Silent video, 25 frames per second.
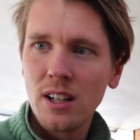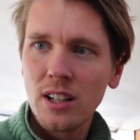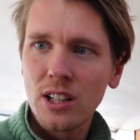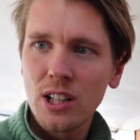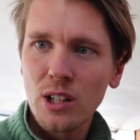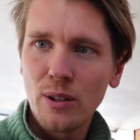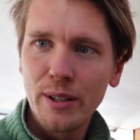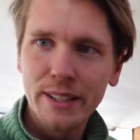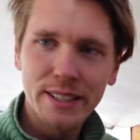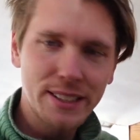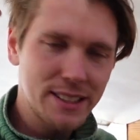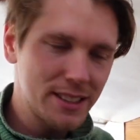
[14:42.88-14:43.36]

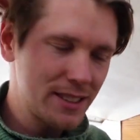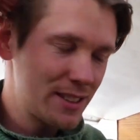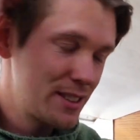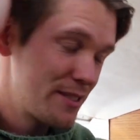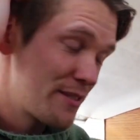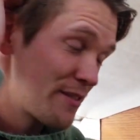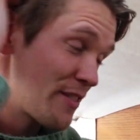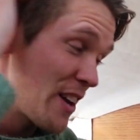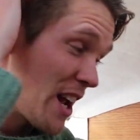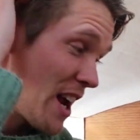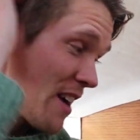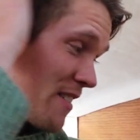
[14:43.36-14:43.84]
going to the
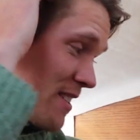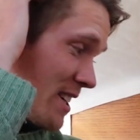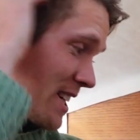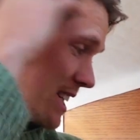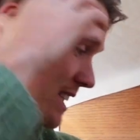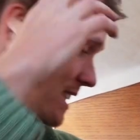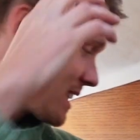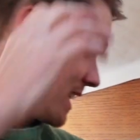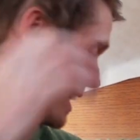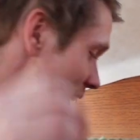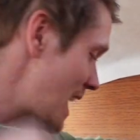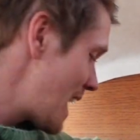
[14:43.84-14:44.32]

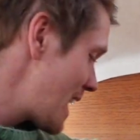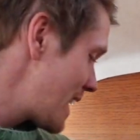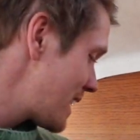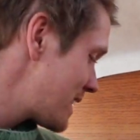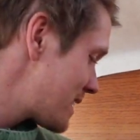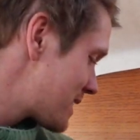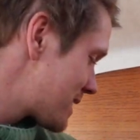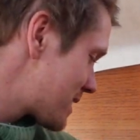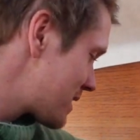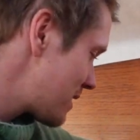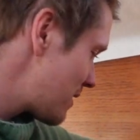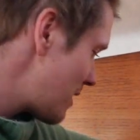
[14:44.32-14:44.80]
various
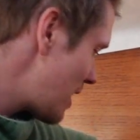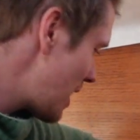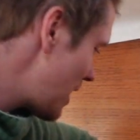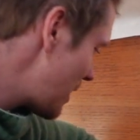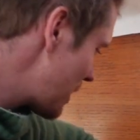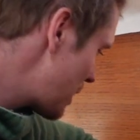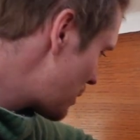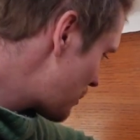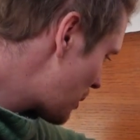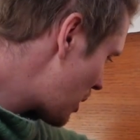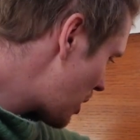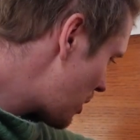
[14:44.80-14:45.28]
lights
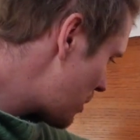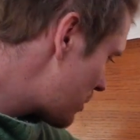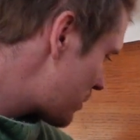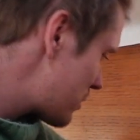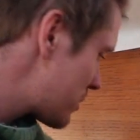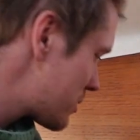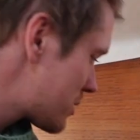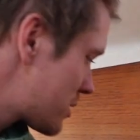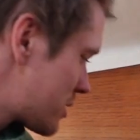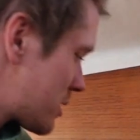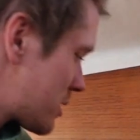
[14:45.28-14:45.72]
around the boat.